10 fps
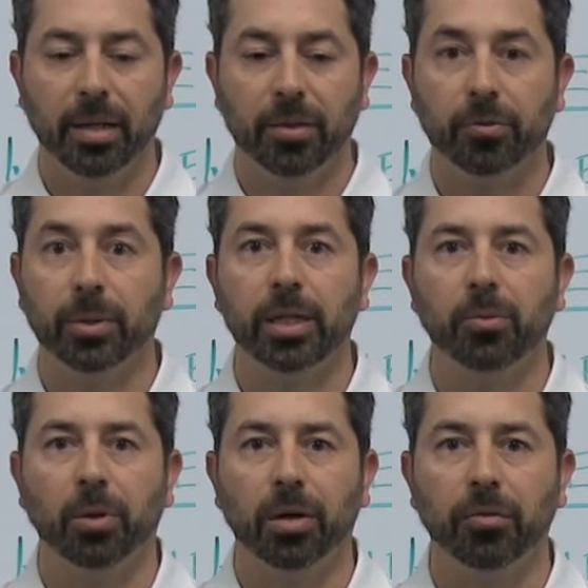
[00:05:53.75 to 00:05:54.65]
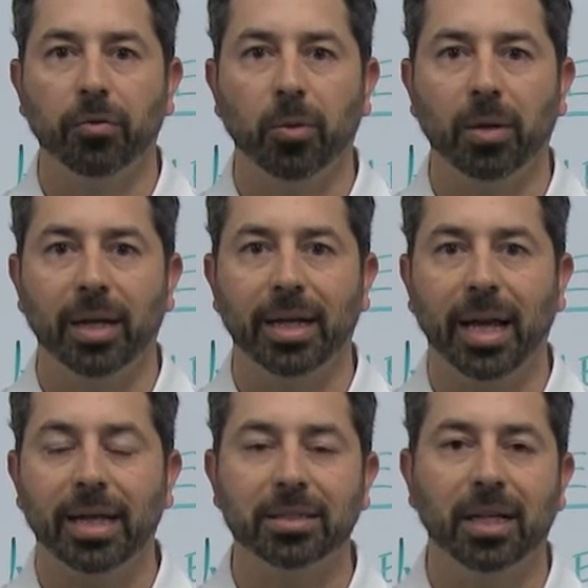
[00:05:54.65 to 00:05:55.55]
3 were for
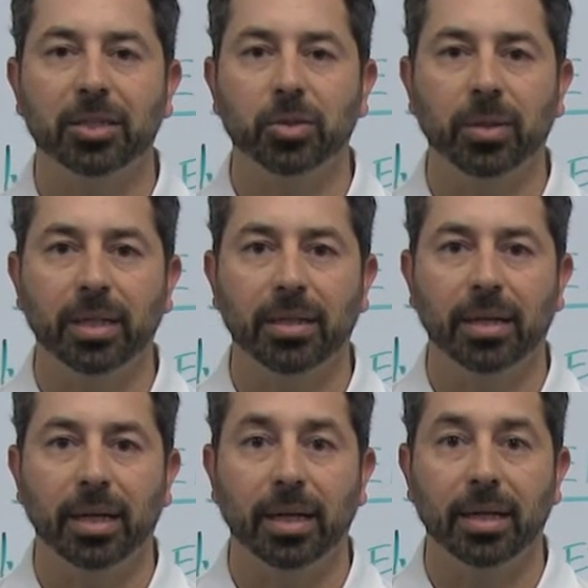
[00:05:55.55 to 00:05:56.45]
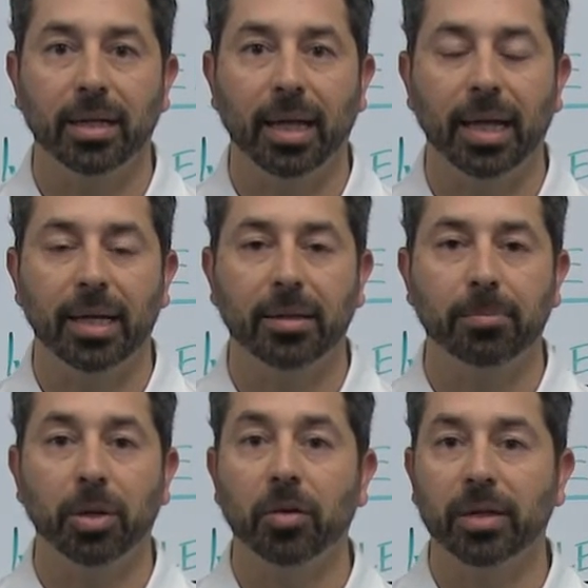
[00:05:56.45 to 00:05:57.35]
like SI joint
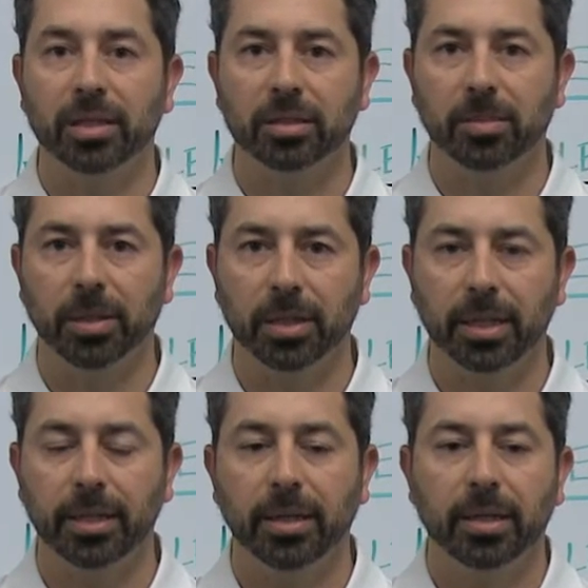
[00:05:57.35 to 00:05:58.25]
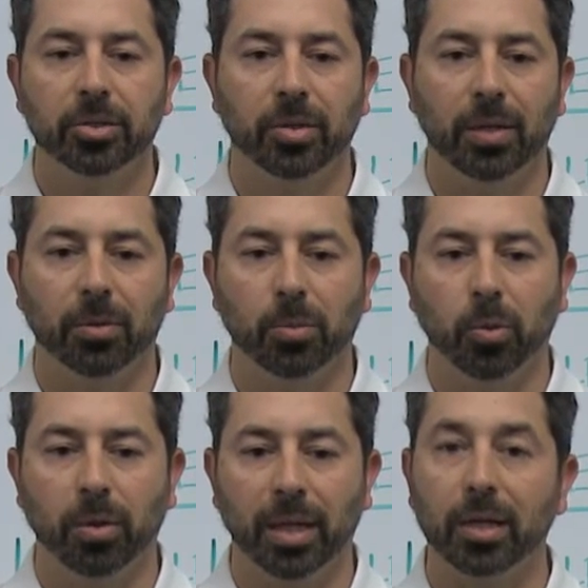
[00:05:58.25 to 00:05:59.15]
and pelvic instability, so they were
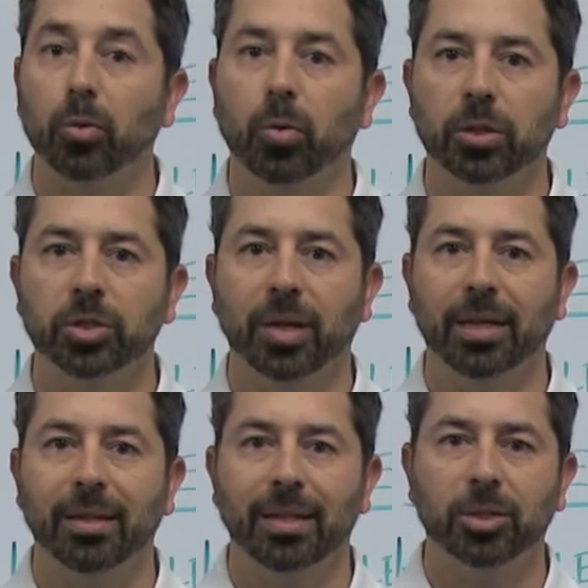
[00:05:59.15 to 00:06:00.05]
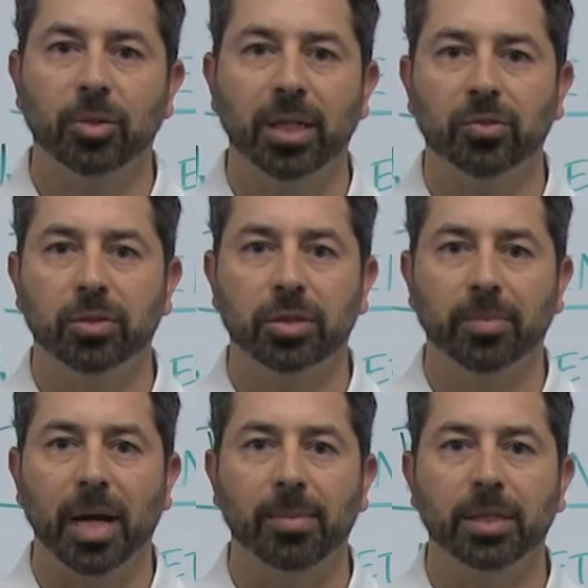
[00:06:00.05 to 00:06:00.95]
more like core strengthening, transverse
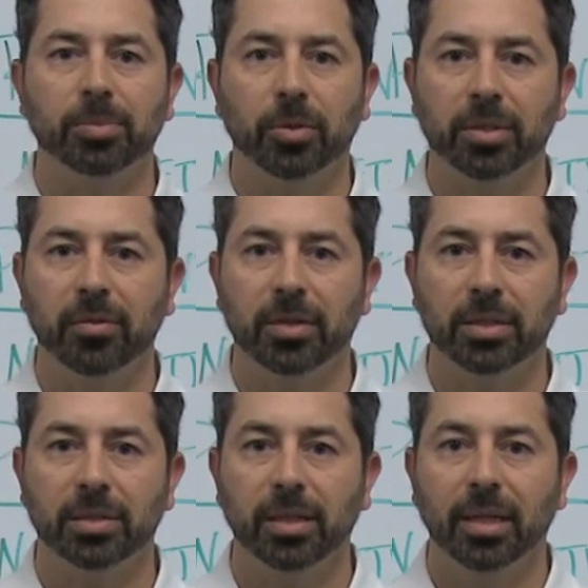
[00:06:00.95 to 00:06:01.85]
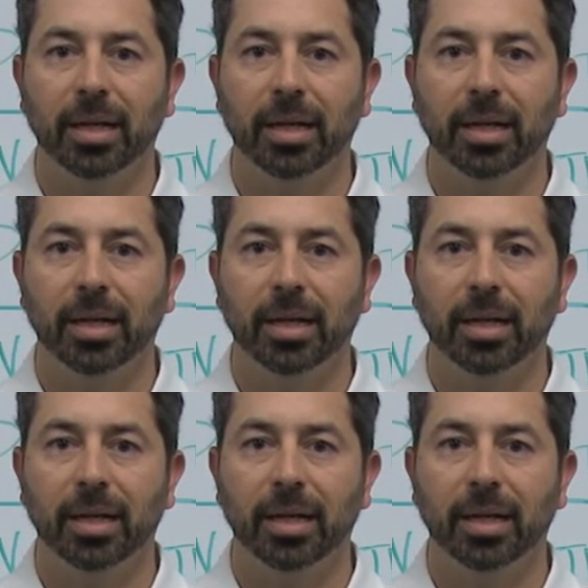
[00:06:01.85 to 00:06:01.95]
abdominis multifidus